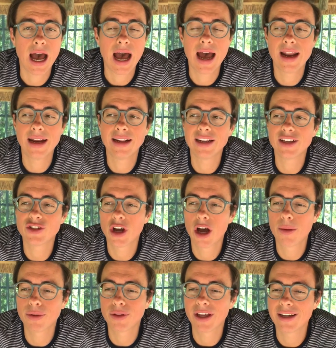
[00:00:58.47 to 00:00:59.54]
And an
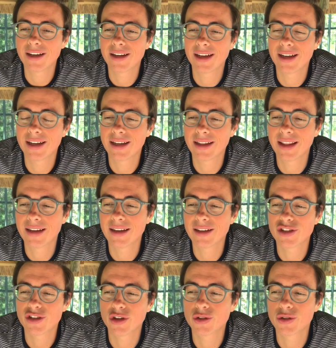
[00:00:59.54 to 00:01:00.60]
example, they did
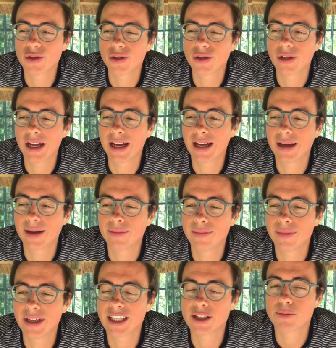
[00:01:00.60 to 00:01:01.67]
a social
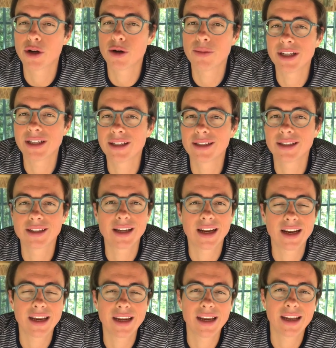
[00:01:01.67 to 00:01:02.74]
experiment
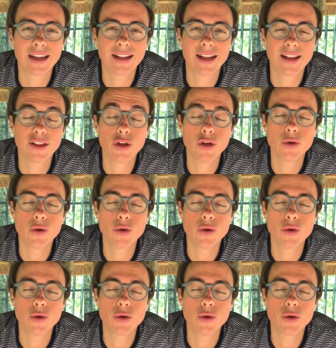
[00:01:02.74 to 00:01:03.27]
study in the